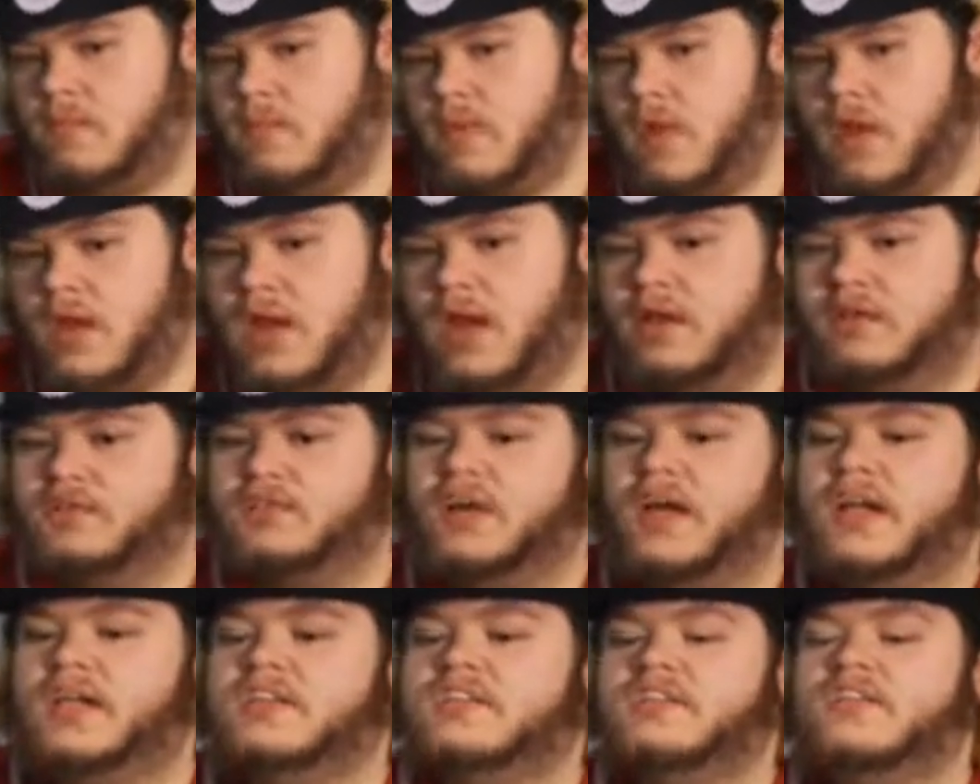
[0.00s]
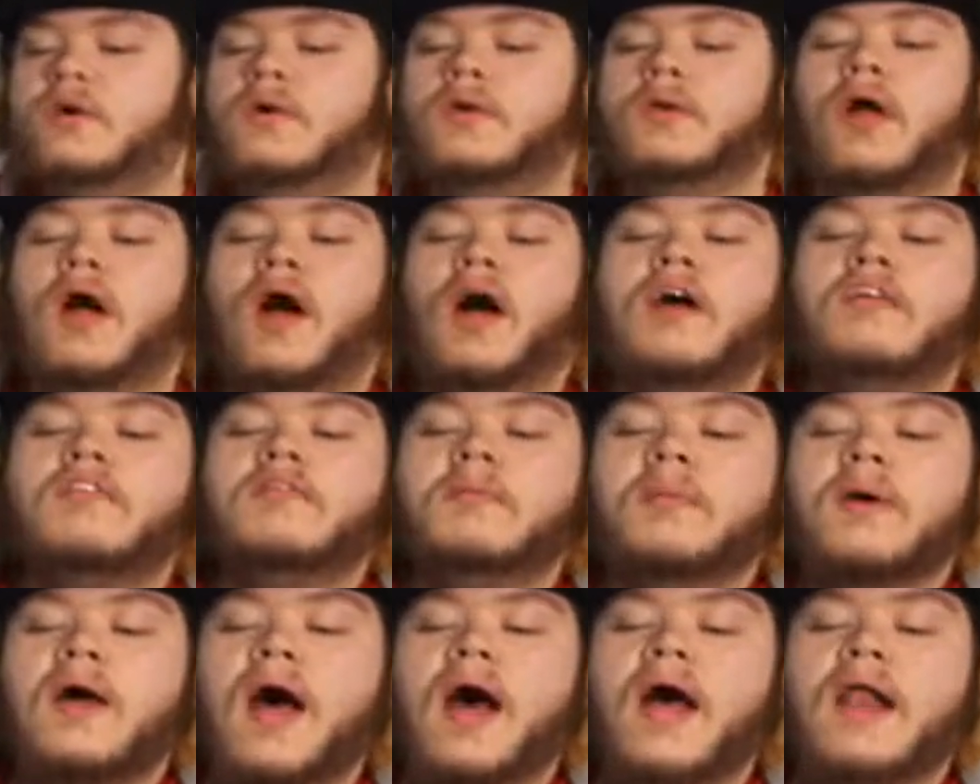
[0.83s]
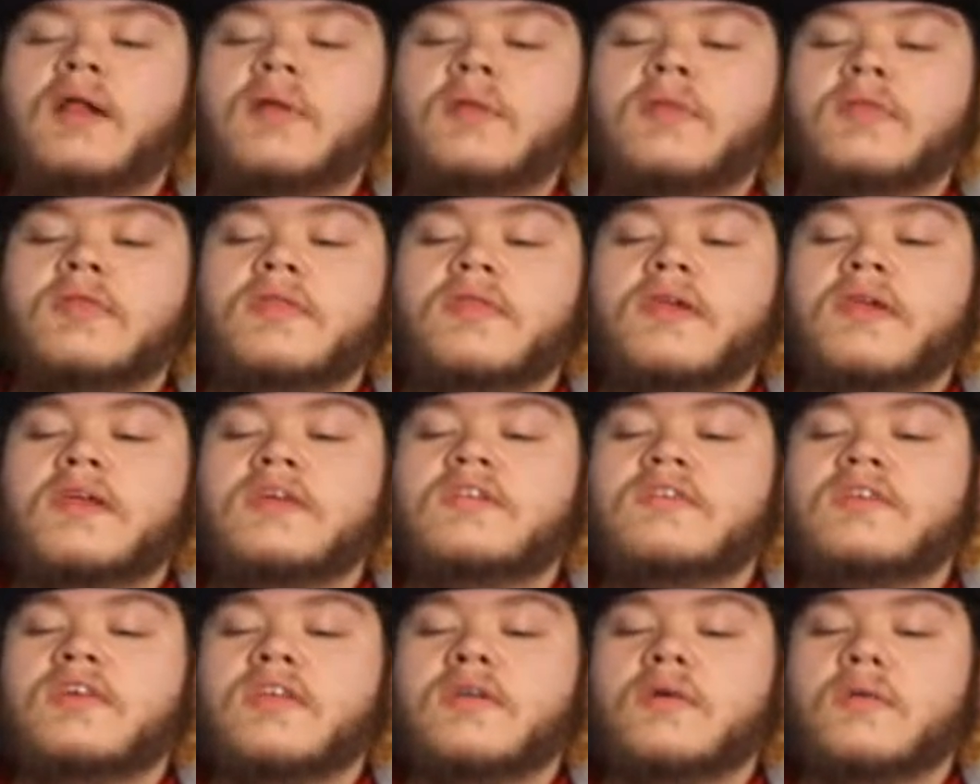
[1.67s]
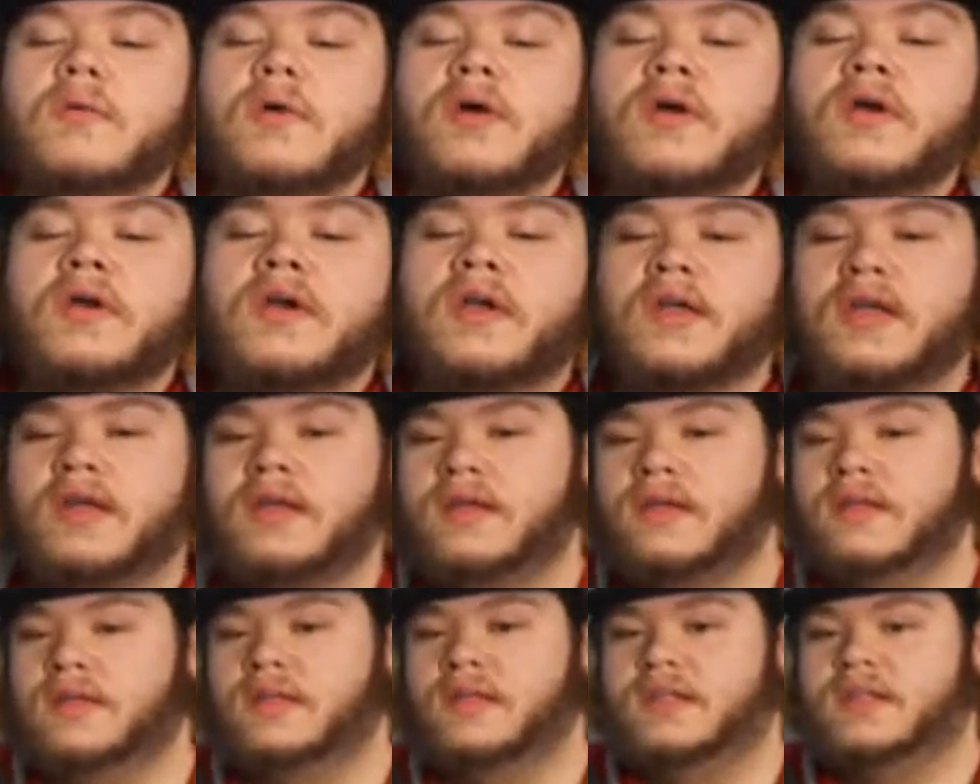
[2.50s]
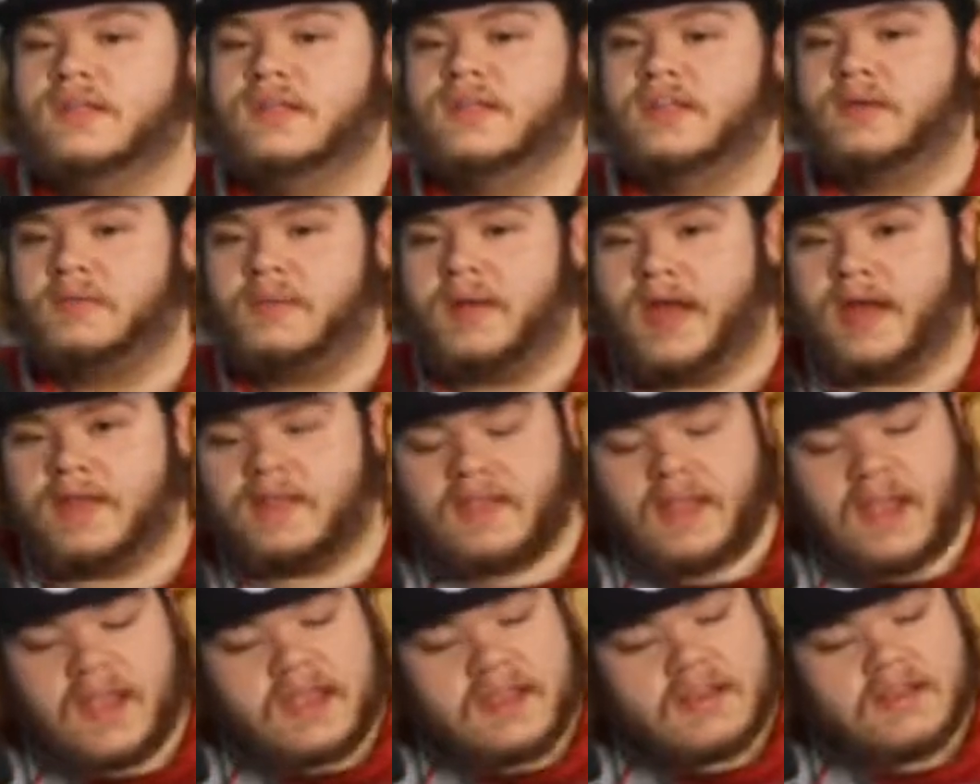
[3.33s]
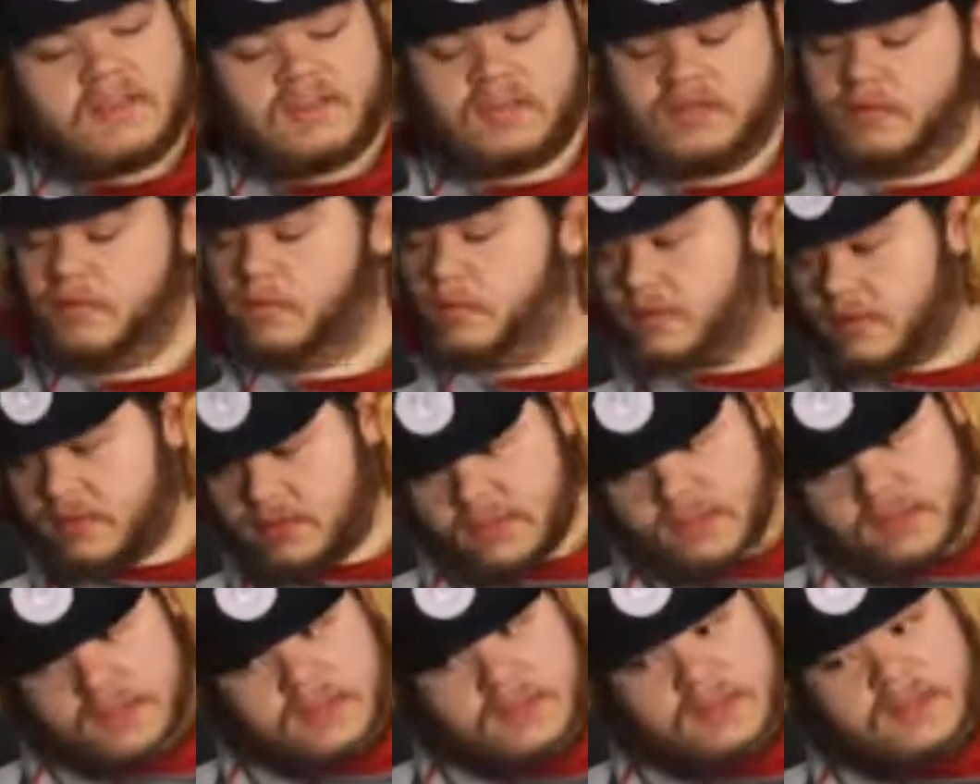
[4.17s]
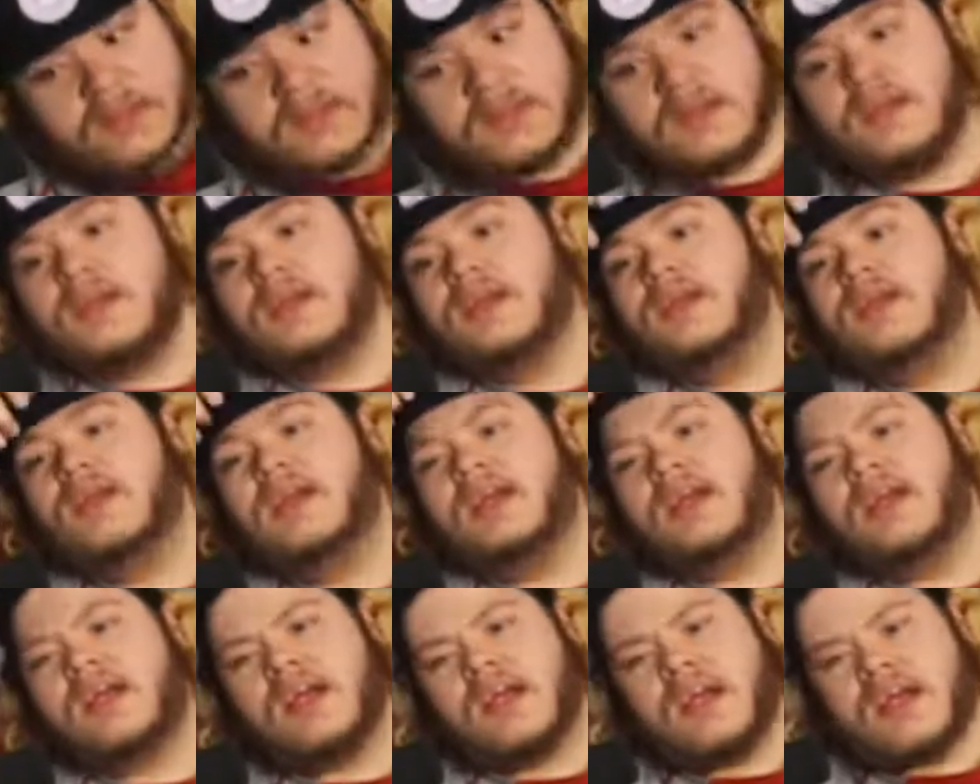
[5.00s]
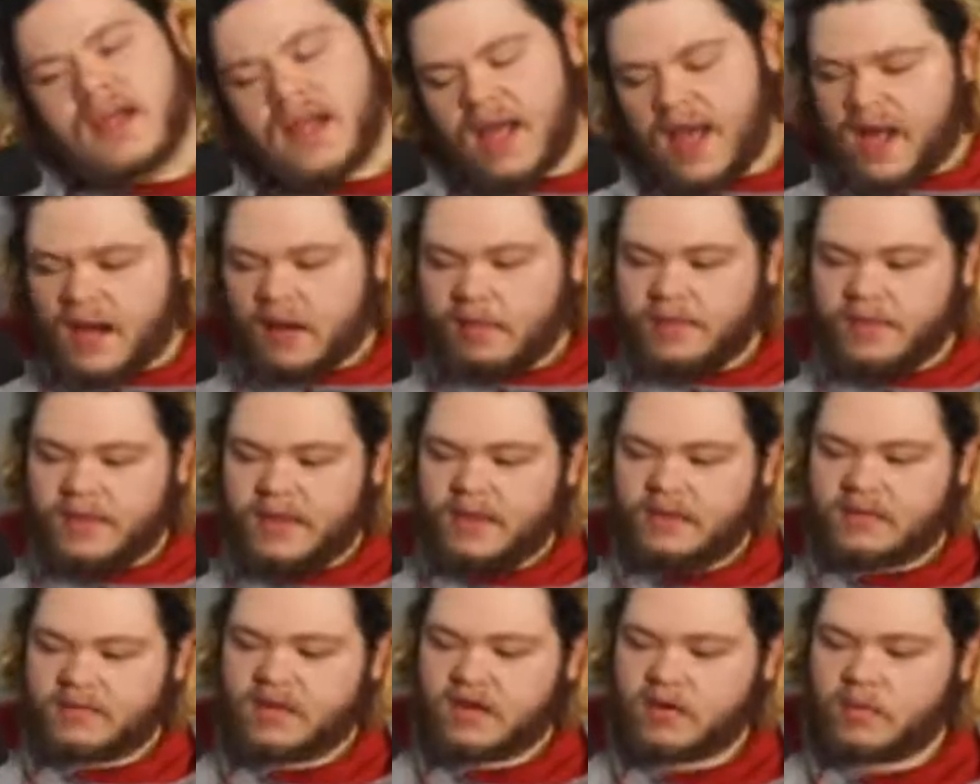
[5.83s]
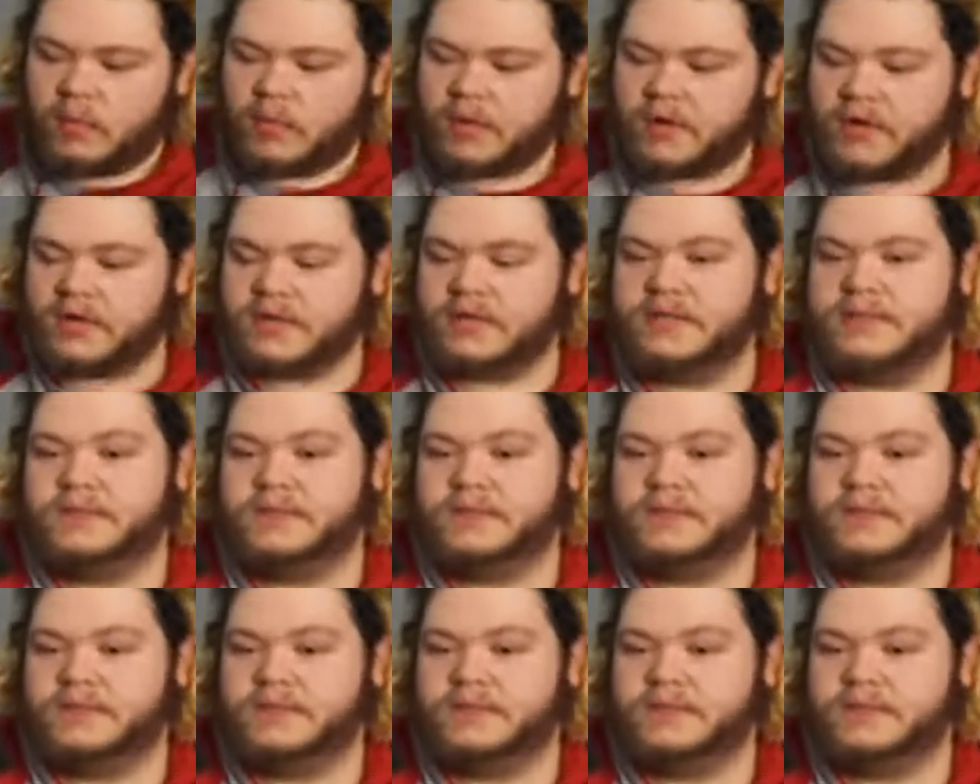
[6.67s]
I'll try to show it off, but I don't think it's gonna work the way I'd like it to. I don't think it's gonna work.